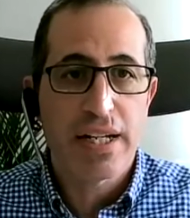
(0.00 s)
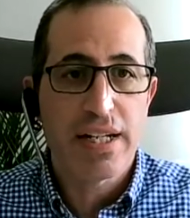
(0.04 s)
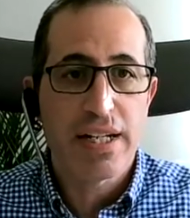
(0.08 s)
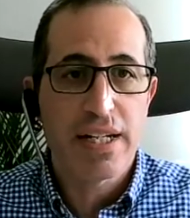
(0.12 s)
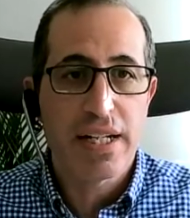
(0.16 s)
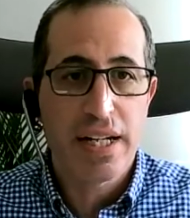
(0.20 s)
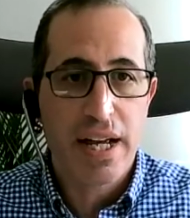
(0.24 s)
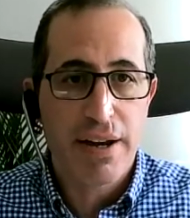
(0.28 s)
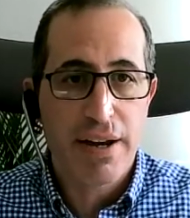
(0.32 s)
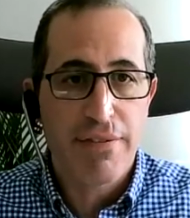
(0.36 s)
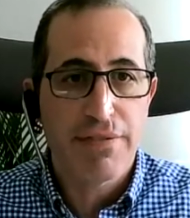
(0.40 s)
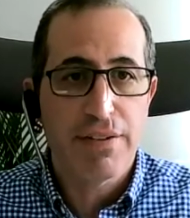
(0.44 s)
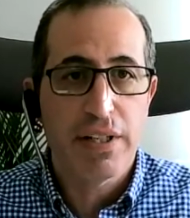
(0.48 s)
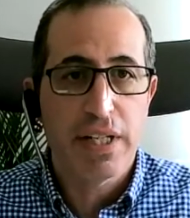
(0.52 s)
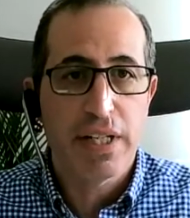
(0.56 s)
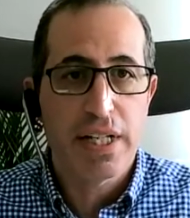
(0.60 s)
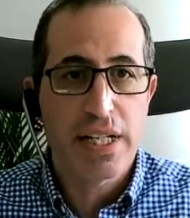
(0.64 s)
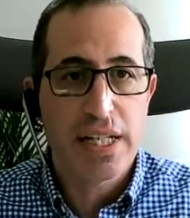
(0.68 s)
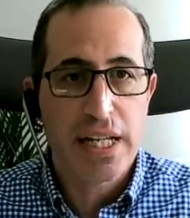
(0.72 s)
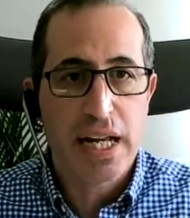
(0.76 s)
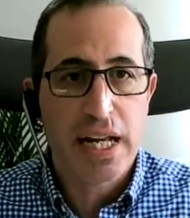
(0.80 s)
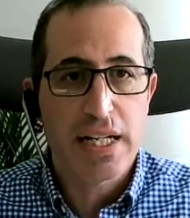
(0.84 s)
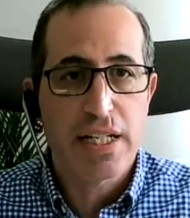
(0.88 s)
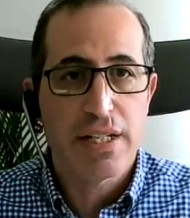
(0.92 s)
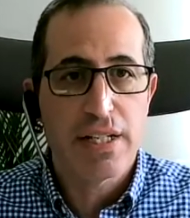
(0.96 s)
definitely
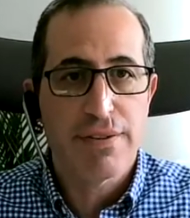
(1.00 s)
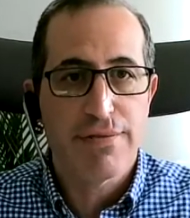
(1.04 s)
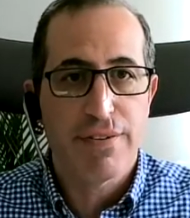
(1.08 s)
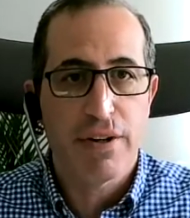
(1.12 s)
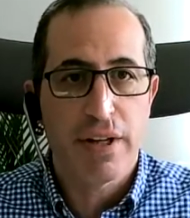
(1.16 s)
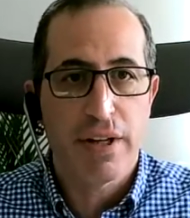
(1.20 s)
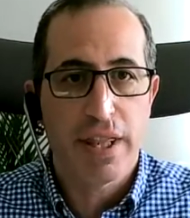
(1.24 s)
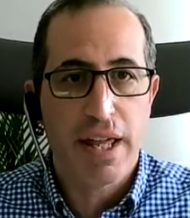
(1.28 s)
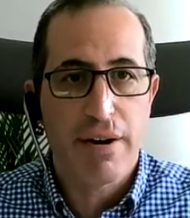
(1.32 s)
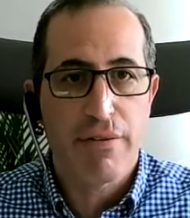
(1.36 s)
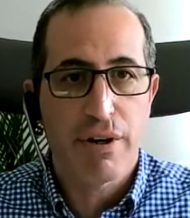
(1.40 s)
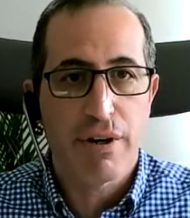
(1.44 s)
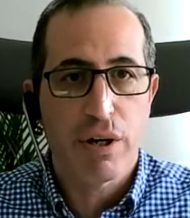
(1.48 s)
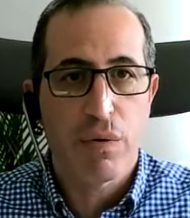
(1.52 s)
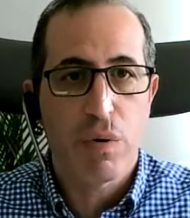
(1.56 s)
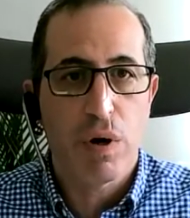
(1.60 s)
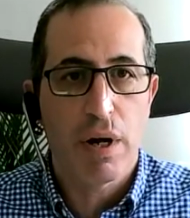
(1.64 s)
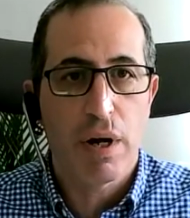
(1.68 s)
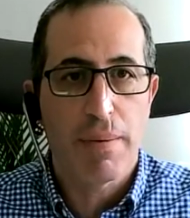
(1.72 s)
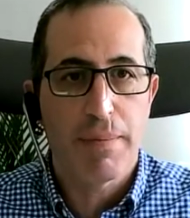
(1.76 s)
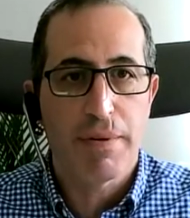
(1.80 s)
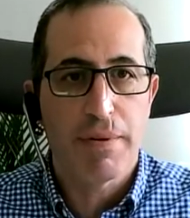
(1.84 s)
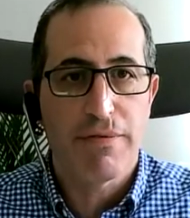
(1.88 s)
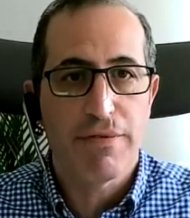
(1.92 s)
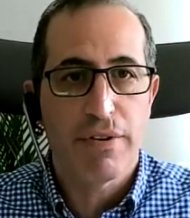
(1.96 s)
satisfy that
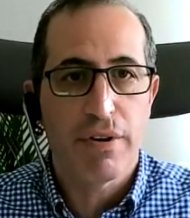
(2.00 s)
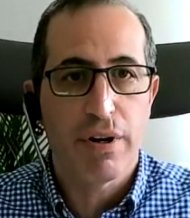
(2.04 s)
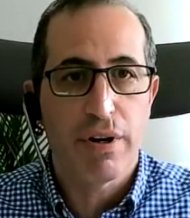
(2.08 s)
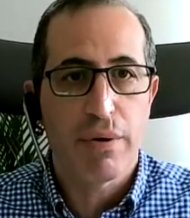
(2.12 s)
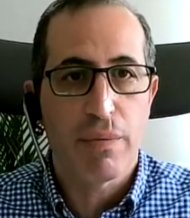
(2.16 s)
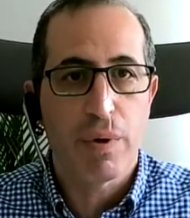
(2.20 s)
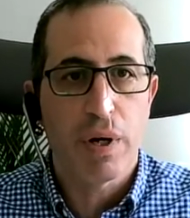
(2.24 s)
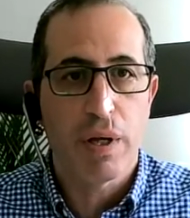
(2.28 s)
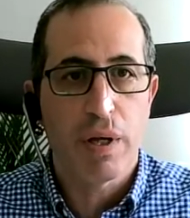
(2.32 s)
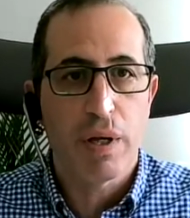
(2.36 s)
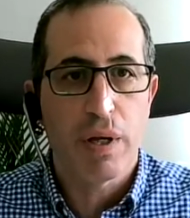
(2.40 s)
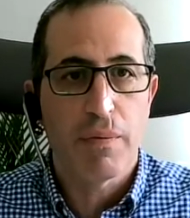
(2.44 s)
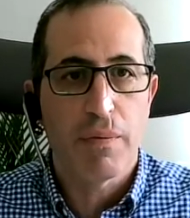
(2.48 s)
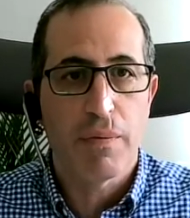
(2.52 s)
requirement very well.